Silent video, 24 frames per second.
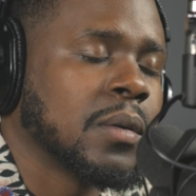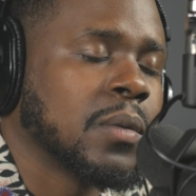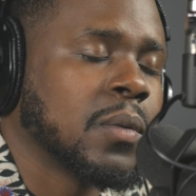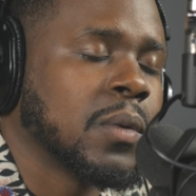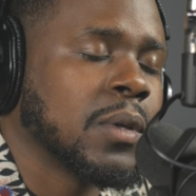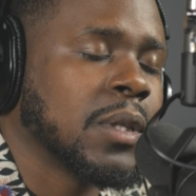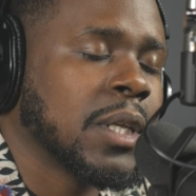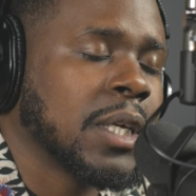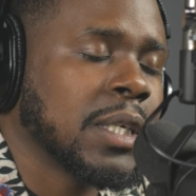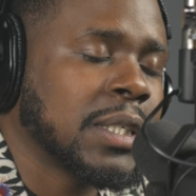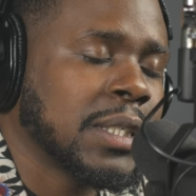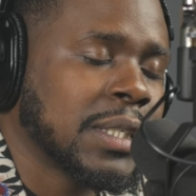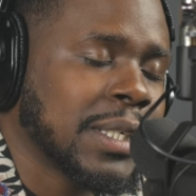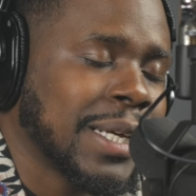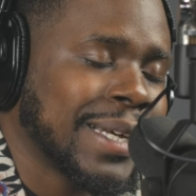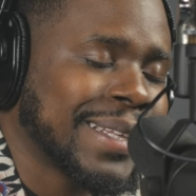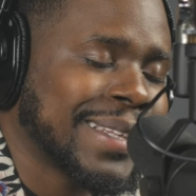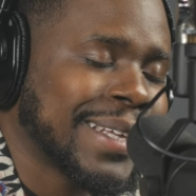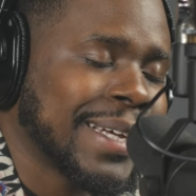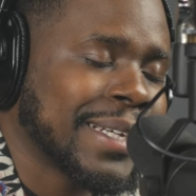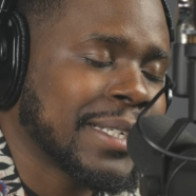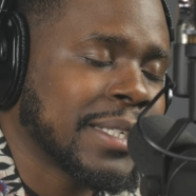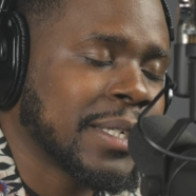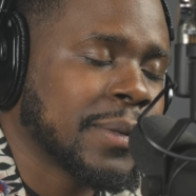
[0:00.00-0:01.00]
when they
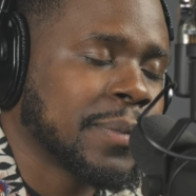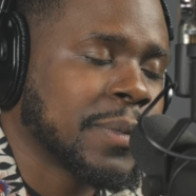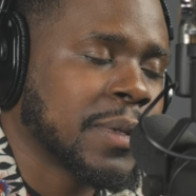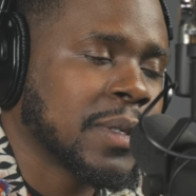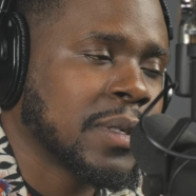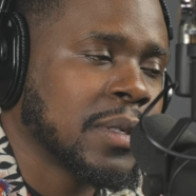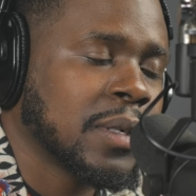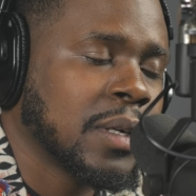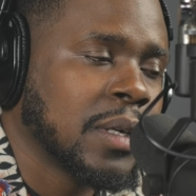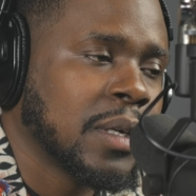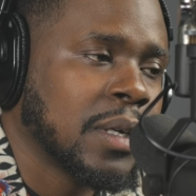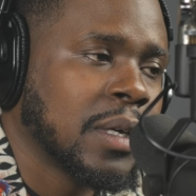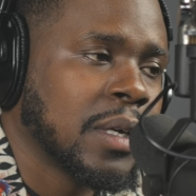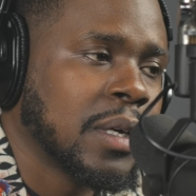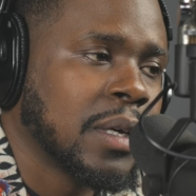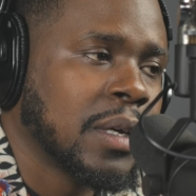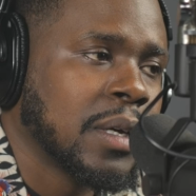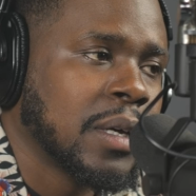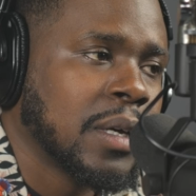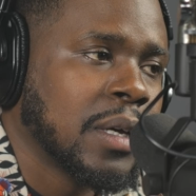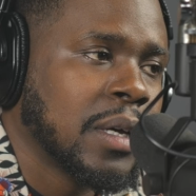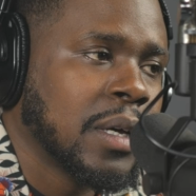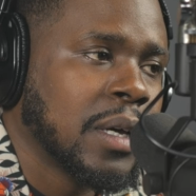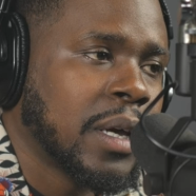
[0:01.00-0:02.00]
said that to me,
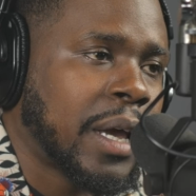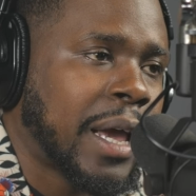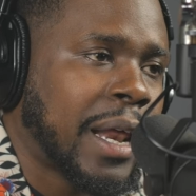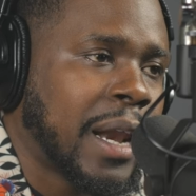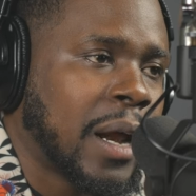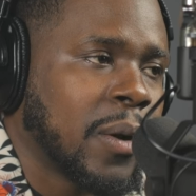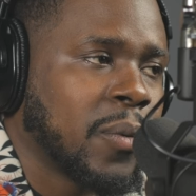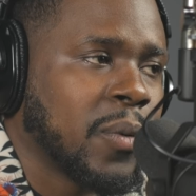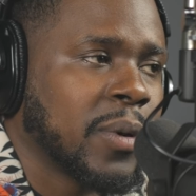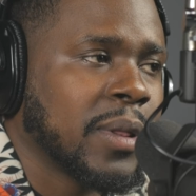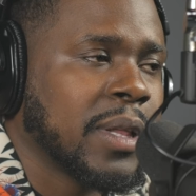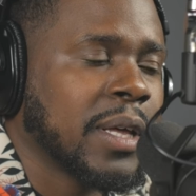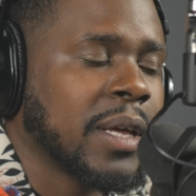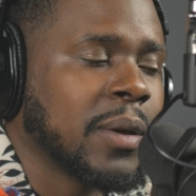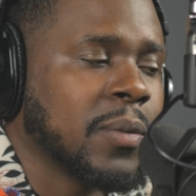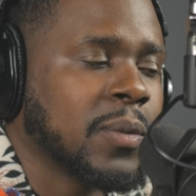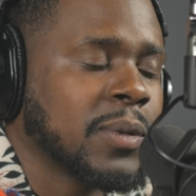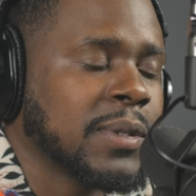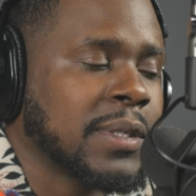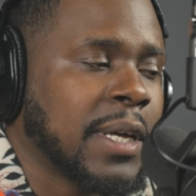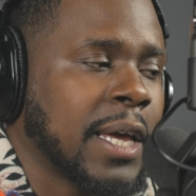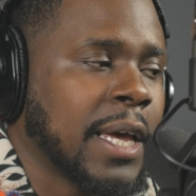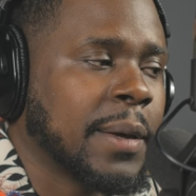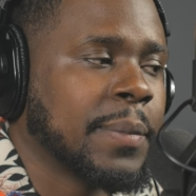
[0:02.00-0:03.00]
and I really
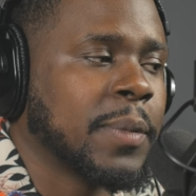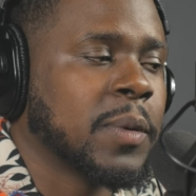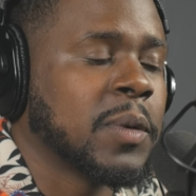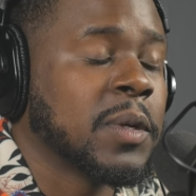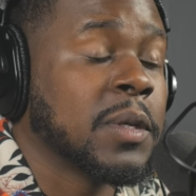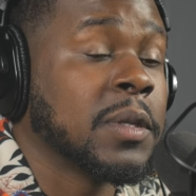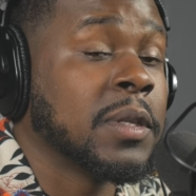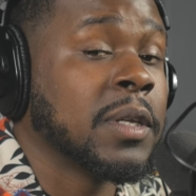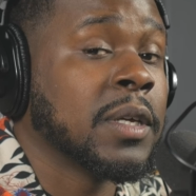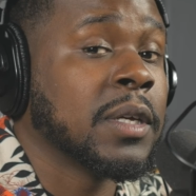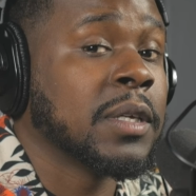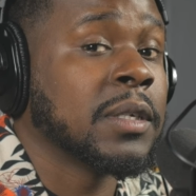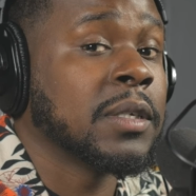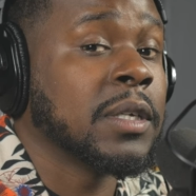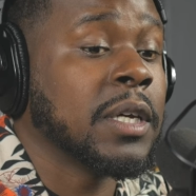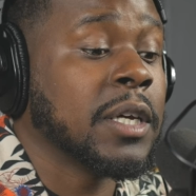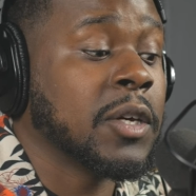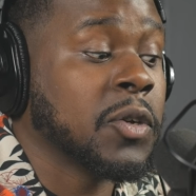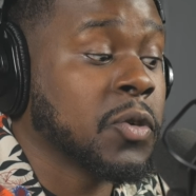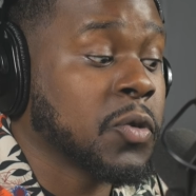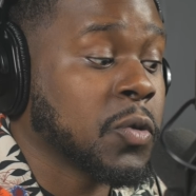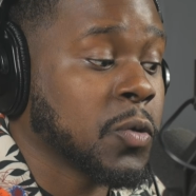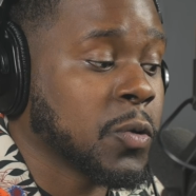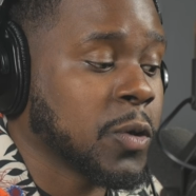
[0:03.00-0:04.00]
was able to then
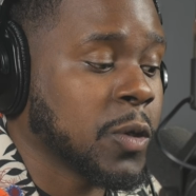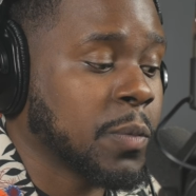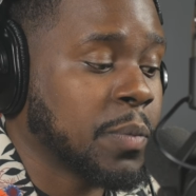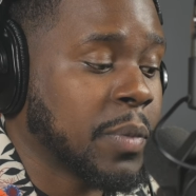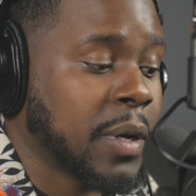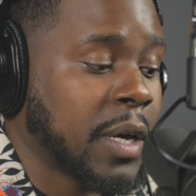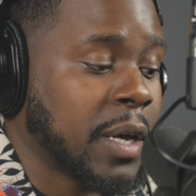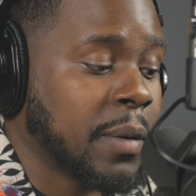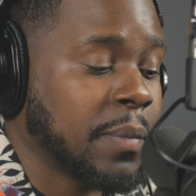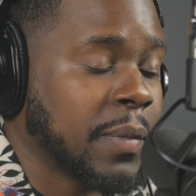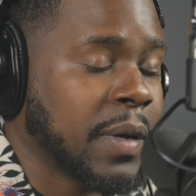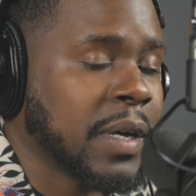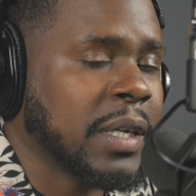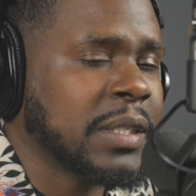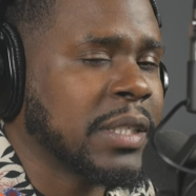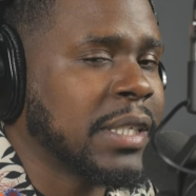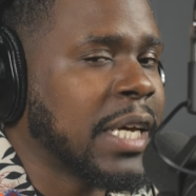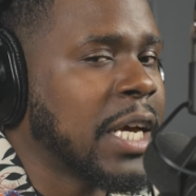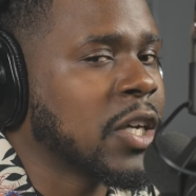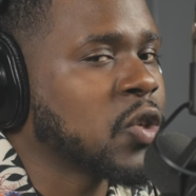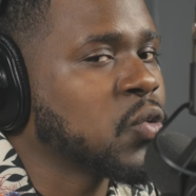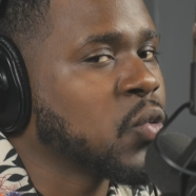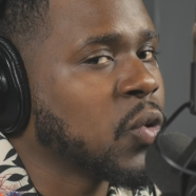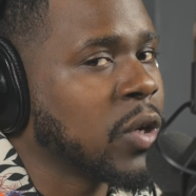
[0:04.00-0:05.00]
introspect because
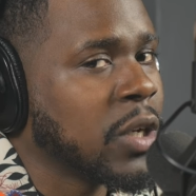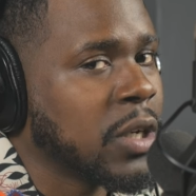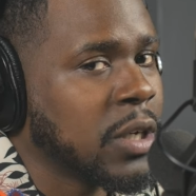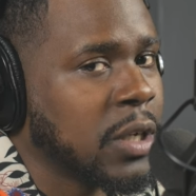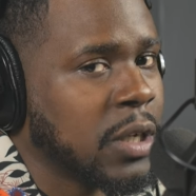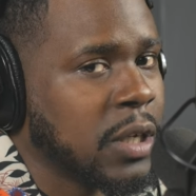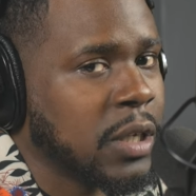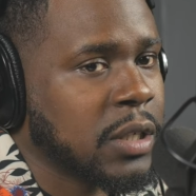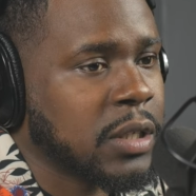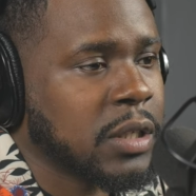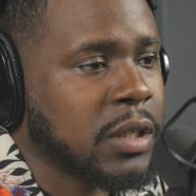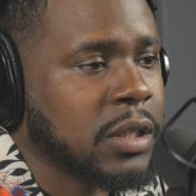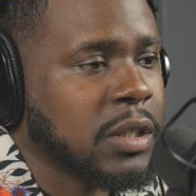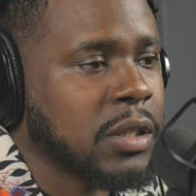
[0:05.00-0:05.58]
that's what it is.